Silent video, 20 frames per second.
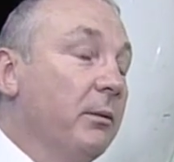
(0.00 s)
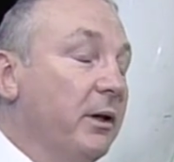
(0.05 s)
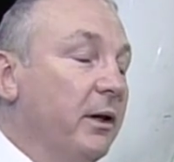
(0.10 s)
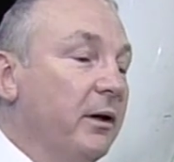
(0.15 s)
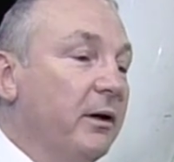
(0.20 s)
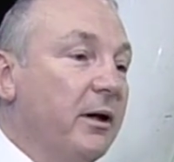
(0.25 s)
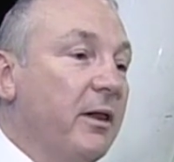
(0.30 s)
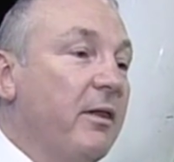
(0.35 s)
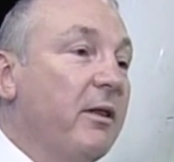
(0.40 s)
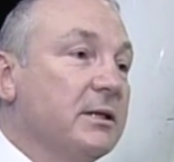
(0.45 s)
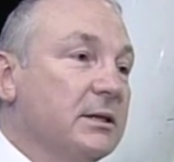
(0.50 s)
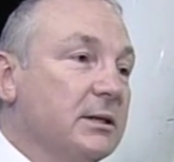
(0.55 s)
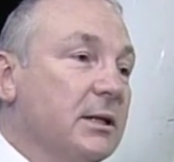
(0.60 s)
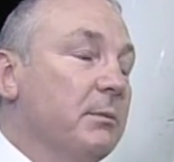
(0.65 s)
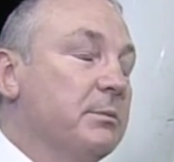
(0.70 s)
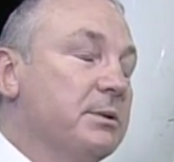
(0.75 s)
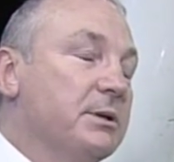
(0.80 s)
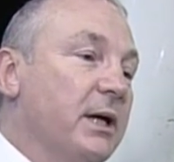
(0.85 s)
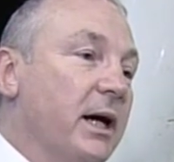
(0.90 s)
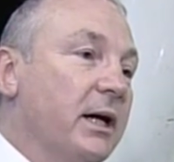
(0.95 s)
but there are other
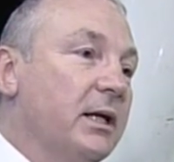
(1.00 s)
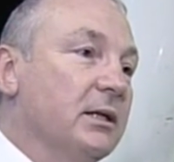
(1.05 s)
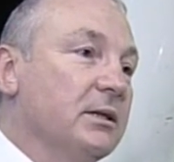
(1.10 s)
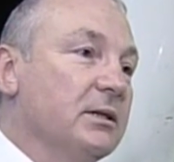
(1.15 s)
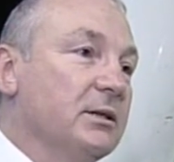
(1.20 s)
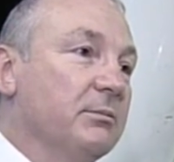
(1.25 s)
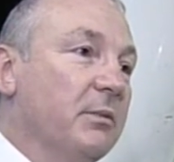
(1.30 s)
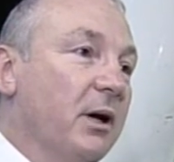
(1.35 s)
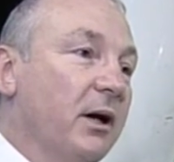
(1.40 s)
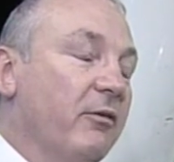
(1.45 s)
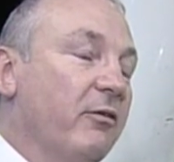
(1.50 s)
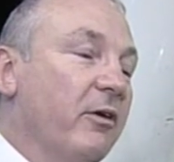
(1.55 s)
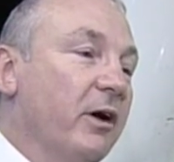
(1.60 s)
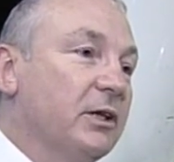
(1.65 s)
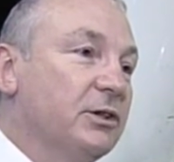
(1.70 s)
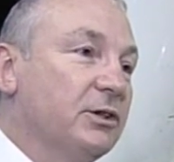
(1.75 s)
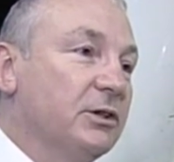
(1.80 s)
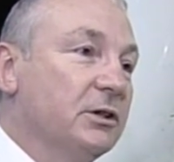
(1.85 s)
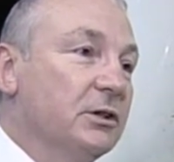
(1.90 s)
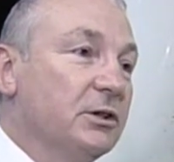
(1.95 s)
subsectors of
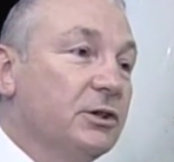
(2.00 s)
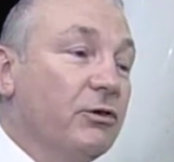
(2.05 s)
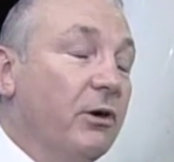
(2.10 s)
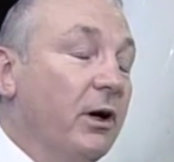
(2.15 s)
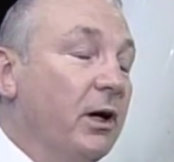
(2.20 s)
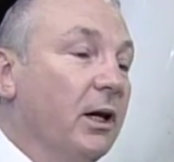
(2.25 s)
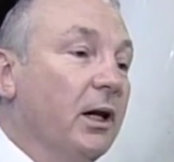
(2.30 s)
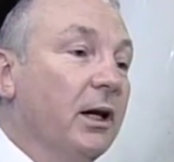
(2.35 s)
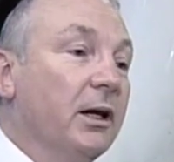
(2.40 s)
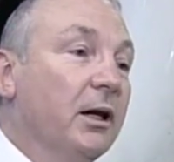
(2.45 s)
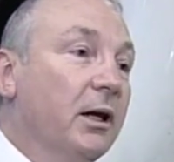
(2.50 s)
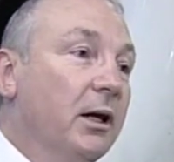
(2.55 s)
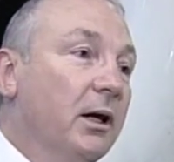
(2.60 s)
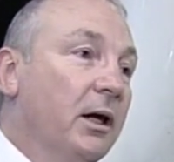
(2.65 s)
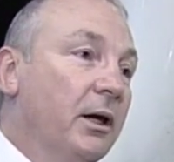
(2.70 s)
manufacturing are struggling.